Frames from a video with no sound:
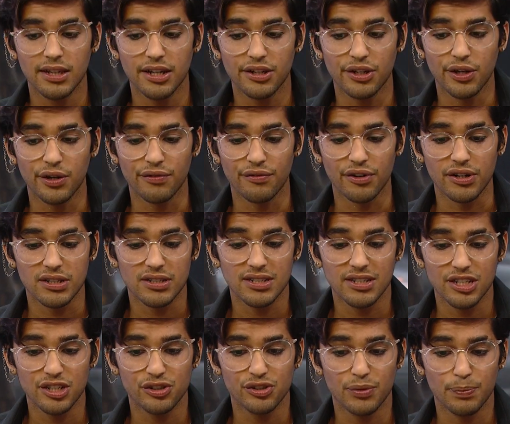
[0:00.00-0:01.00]
that
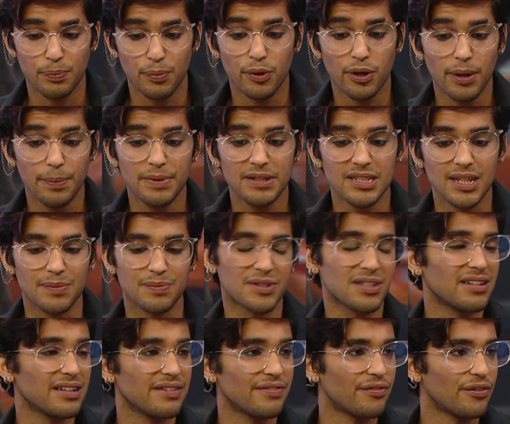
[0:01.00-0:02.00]
universities should put up a
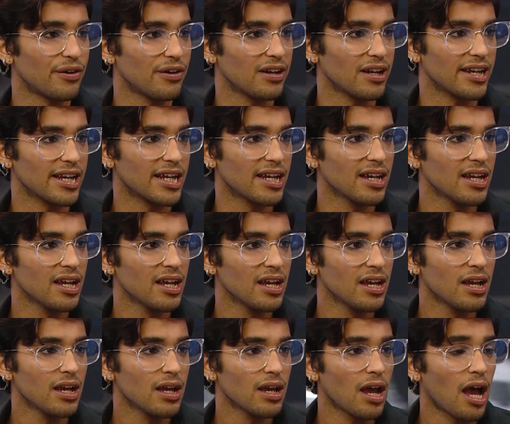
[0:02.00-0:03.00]
subsidy for like
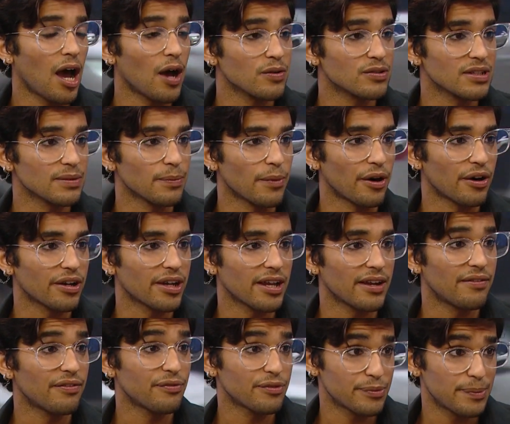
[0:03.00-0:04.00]
housing market,
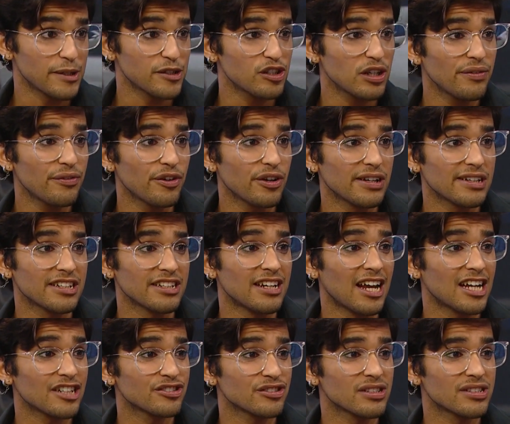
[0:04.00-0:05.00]
especially for
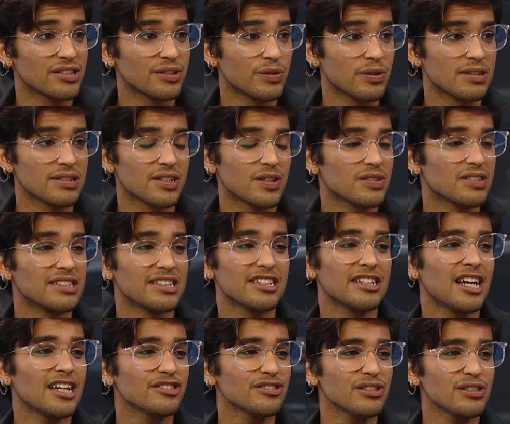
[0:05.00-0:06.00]
international students, because
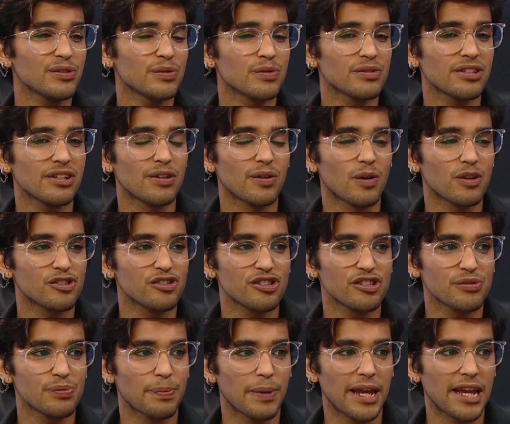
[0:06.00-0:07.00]
international students are not
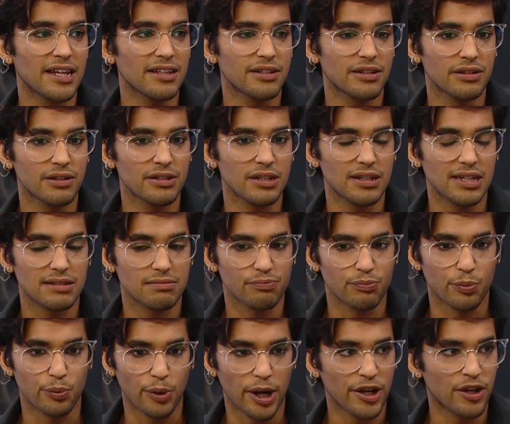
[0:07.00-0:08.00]
just paying the
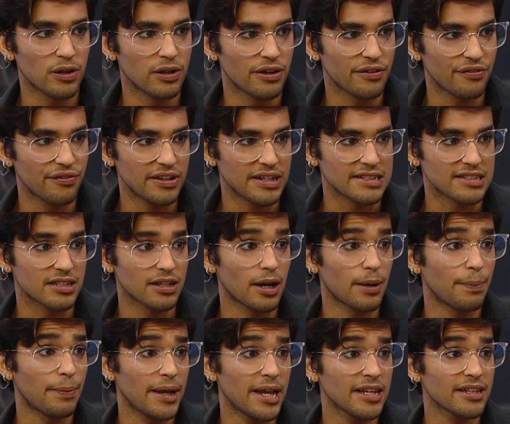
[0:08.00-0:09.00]
regular fees, they are
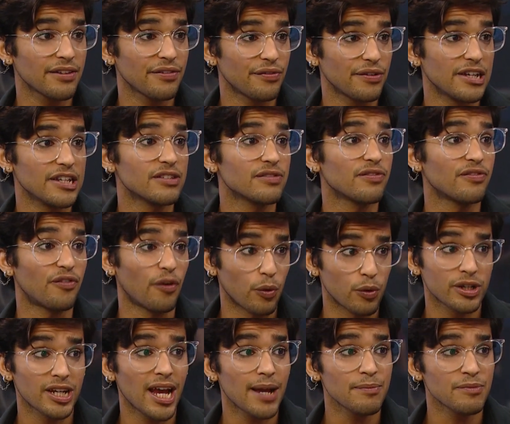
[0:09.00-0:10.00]
paying the fees 4
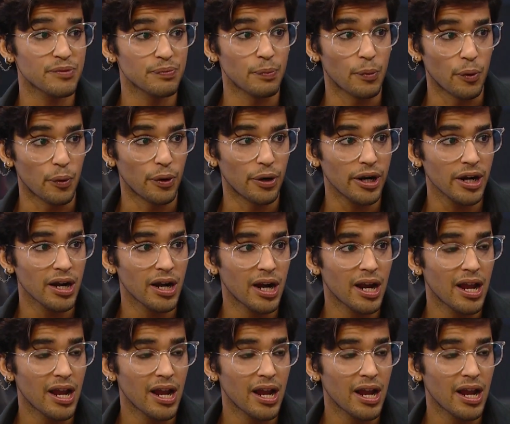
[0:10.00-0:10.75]
times more,